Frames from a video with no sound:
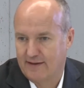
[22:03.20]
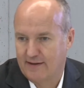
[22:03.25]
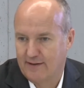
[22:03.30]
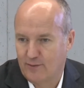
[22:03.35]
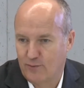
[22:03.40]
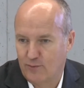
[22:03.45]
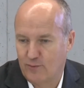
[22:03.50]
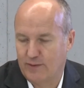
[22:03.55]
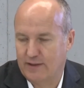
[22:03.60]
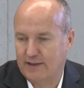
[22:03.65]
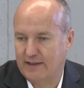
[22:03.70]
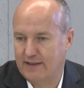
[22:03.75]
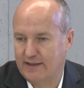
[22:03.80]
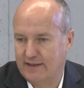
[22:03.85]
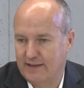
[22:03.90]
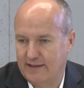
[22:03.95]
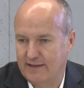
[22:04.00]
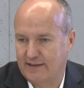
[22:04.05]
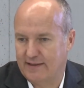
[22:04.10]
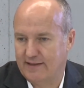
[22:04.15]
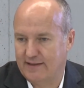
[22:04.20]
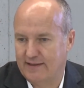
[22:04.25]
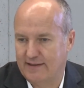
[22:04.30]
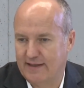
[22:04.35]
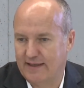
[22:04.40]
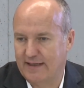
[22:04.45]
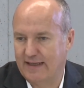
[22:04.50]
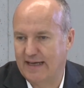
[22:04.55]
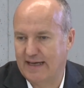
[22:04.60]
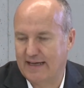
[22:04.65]
we
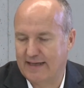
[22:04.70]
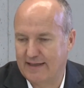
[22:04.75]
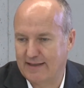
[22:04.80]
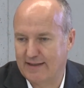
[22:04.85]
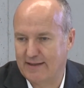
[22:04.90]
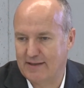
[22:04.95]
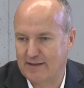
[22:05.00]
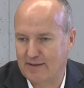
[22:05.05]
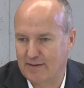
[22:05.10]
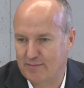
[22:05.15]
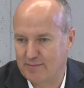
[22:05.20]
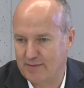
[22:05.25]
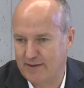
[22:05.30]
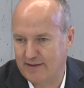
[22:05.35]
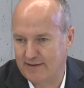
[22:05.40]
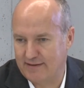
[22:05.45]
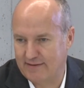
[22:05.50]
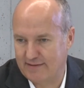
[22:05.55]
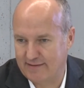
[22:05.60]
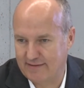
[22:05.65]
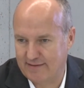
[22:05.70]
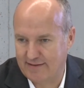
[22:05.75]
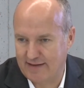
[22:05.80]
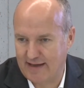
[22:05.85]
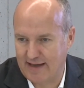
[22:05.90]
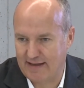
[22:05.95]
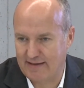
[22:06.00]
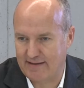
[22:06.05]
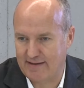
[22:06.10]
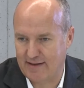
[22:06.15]
delay a little bit the
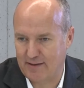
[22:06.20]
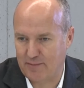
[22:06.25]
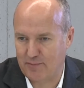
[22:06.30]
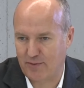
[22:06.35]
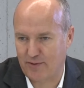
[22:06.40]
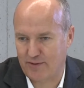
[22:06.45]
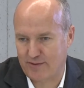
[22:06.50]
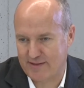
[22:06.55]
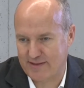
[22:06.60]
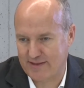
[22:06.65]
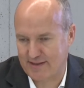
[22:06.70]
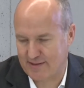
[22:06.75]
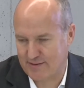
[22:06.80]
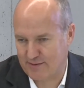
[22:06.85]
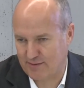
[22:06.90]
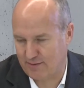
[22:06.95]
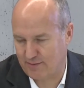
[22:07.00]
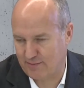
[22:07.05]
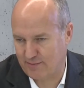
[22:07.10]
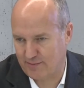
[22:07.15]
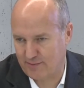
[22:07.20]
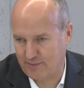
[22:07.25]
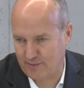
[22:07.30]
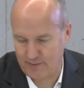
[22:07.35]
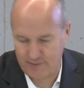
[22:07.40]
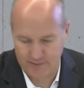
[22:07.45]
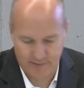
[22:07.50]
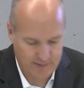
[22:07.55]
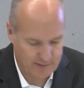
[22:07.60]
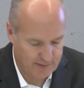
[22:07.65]
ending process of
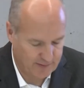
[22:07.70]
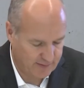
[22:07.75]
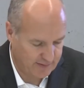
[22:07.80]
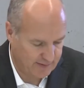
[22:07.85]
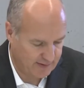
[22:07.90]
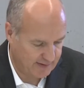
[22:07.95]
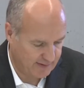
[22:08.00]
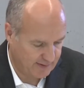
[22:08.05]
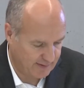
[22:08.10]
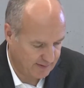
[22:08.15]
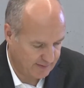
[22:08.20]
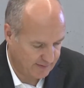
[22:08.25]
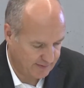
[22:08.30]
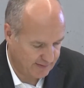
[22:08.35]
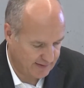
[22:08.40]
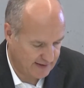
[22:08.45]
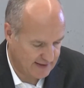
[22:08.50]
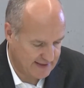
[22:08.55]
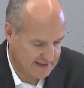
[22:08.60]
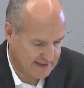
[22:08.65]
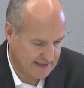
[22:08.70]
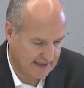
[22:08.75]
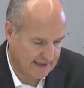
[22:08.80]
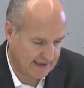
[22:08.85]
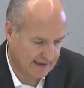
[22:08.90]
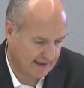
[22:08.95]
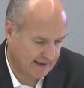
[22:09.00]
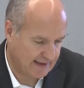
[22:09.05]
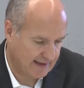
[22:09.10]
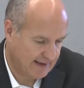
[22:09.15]
this
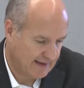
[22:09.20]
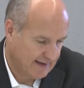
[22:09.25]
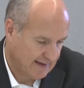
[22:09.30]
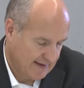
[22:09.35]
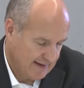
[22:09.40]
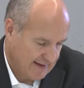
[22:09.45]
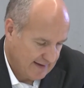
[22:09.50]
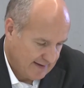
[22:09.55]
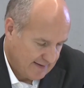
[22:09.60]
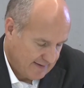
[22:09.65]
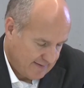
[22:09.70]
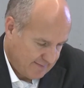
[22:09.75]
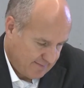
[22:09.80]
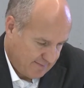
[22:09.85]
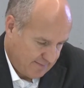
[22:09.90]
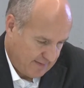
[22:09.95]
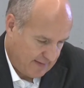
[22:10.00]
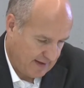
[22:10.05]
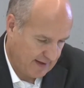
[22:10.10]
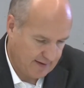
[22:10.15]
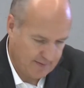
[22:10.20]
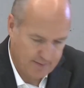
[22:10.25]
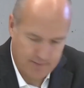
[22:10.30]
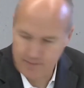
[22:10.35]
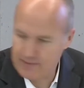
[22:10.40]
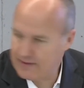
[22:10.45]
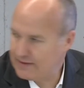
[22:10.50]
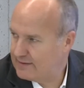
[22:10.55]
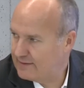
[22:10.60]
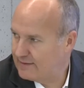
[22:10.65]
saga.
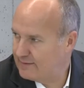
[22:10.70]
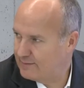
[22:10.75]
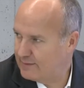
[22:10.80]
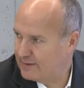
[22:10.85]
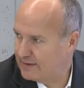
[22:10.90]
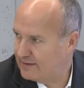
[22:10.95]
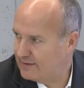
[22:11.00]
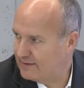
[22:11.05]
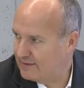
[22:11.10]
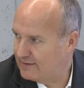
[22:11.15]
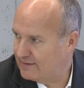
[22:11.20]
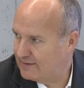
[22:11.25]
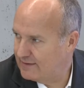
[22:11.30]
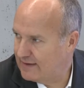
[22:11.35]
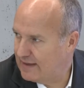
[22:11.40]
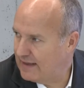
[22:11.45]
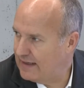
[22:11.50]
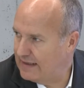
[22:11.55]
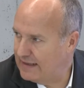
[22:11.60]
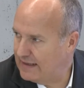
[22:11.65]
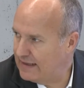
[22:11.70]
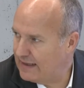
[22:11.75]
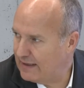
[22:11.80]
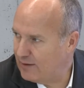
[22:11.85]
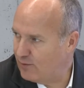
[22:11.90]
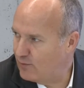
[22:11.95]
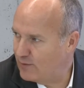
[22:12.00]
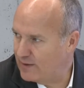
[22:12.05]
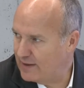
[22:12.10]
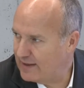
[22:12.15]
But
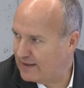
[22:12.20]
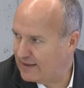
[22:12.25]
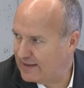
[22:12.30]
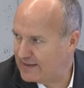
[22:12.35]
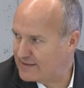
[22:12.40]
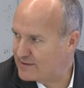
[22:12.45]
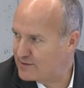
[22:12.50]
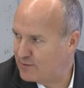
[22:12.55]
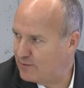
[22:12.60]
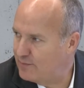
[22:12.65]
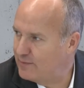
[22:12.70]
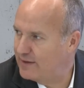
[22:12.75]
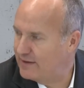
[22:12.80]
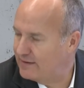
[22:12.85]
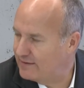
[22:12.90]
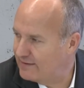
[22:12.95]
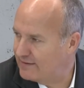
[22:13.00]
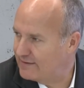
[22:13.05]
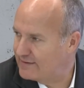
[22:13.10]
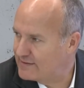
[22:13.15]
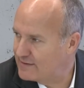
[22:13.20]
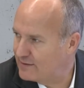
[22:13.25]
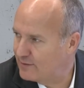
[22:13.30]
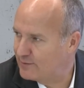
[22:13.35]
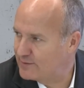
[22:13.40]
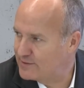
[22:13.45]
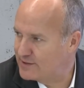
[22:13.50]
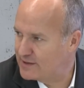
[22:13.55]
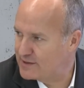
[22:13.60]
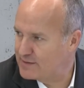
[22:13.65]
anyhow, we are as committed.
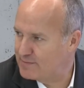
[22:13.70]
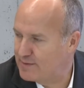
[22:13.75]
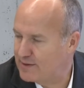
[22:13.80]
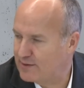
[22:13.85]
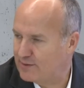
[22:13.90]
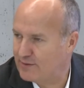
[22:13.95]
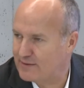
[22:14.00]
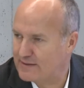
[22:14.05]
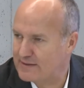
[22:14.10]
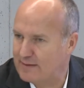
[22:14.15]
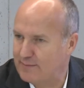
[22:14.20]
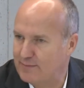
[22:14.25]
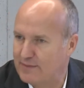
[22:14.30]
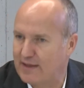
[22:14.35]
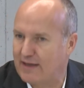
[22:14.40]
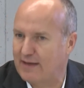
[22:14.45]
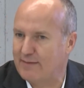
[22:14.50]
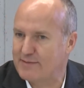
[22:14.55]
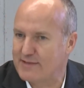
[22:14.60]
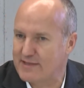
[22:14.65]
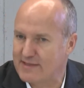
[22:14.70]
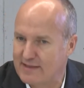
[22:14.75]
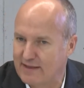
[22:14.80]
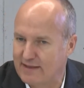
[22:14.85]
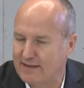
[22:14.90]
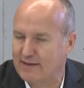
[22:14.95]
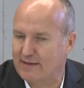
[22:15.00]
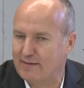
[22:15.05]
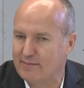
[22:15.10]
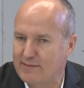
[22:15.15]
So just because sometimes it's a
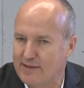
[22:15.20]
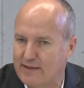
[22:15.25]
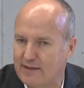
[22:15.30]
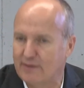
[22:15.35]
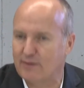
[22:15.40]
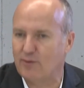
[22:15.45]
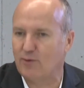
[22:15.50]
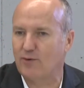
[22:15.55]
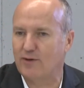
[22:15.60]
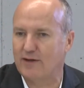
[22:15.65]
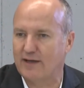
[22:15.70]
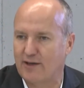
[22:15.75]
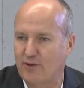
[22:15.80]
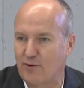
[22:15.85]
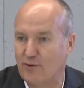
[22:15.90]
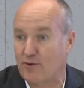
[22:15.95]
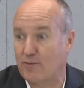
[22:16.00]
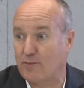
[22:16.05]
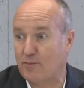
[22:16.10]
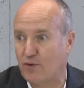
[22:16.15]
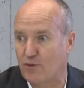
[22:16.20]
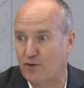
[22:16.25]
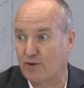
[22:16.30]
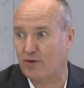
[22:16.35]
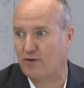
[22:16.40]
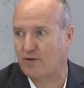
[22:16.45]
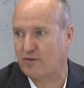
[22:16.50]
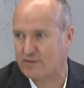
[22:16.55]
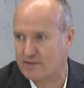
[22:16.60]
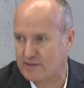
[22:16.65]
little bit longer or more
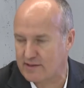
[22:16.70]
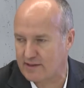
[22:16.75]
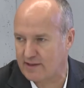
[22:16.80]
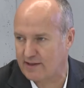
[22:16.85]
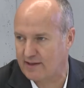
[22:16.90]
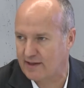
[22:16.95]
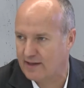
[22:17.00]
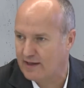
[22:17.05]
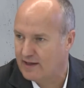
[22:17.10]
costly,